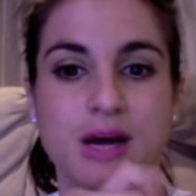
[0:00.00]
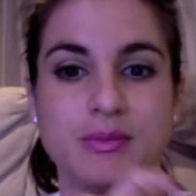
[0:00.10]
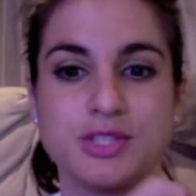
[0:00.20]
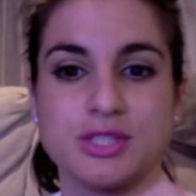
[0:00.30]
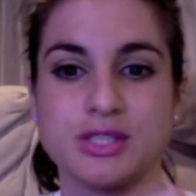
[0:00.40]

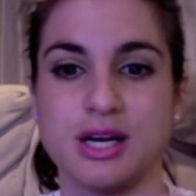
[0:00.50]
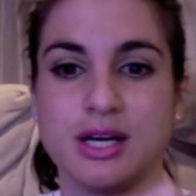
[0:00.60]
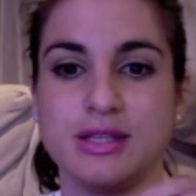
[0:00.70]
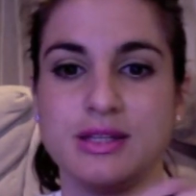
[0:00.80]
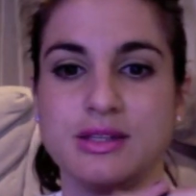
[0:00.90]
just
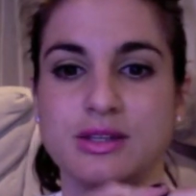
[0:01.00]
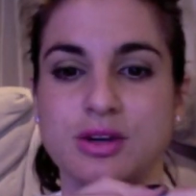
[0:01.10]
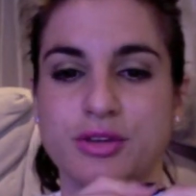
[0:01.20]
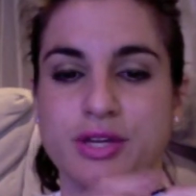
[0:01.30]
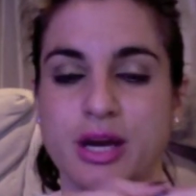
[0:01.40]
on
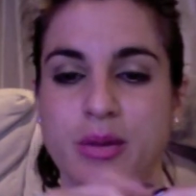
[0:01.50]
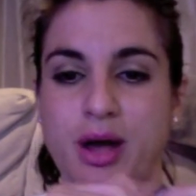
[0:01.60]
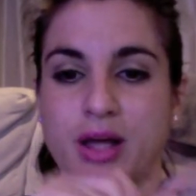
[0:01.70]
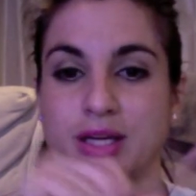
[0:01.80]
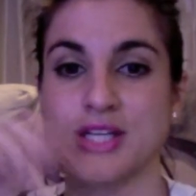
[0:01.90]
over the nail
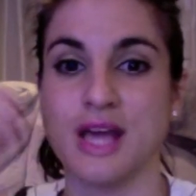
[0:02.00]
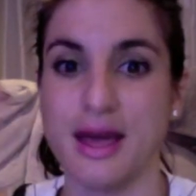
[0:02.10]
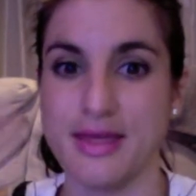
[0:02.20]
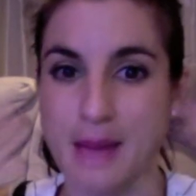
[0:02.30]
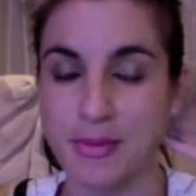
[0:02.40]
polish,
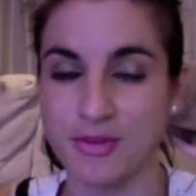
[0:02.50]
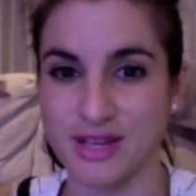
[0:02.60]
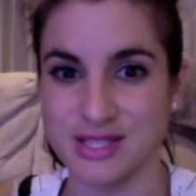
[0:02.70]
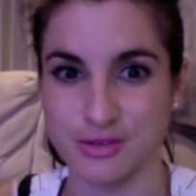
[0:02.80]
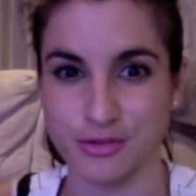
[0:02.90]
and that
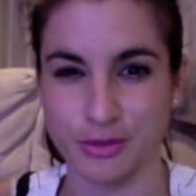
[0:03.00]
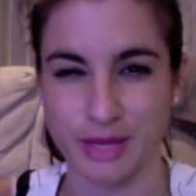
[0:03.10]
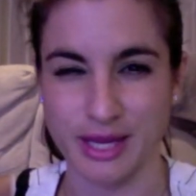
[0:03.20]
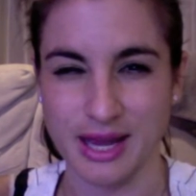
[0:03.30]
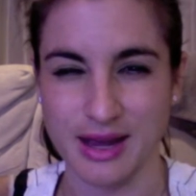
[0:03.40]
prevents it from
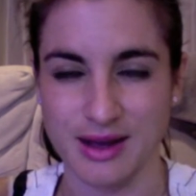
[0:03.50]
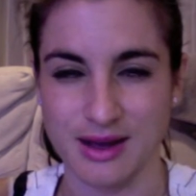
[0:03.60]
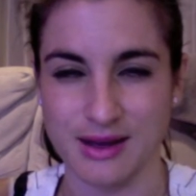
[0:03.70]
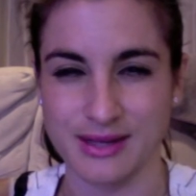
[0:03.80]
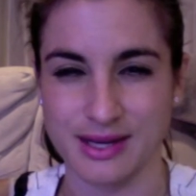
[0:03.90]
like
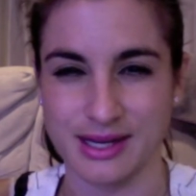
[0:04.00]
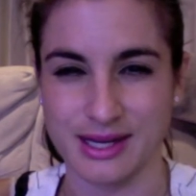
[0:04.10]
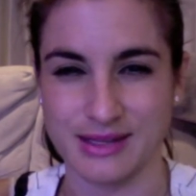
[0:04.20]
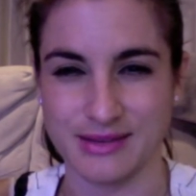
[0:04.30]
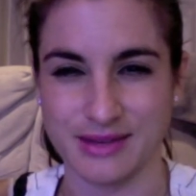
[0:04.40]
getting
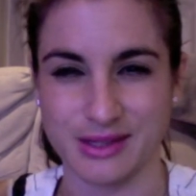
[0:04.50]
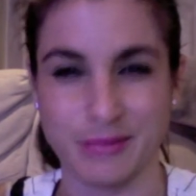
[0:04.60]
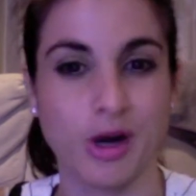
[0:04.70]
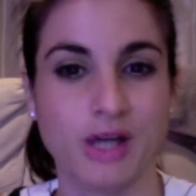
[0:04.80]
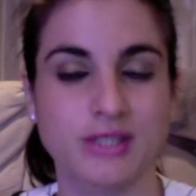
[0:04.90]
any like the
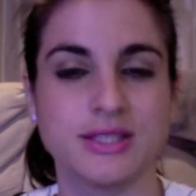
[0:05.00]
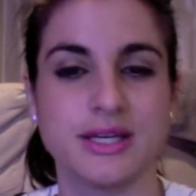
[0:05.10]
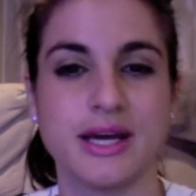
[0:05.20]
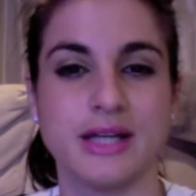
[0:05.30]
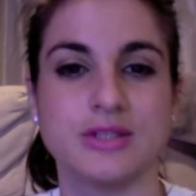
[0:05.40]
marks in the
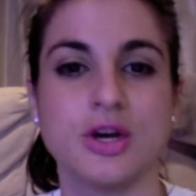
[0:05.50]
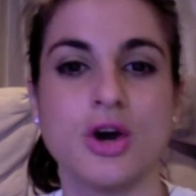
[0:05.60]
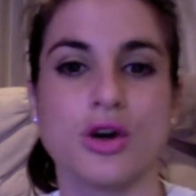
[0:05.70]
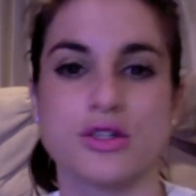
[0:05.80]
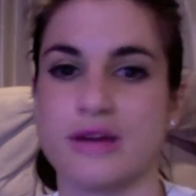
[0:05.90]
nails
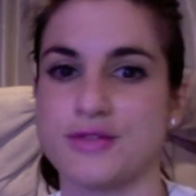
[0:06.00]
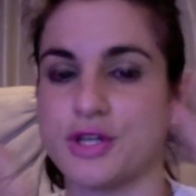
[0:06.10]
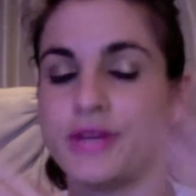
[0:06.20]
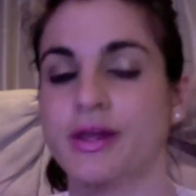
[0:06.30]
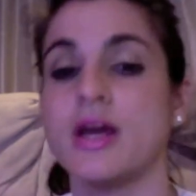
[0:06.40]
or scuffs or
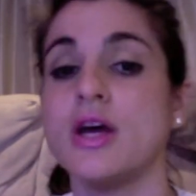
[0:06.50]
anything.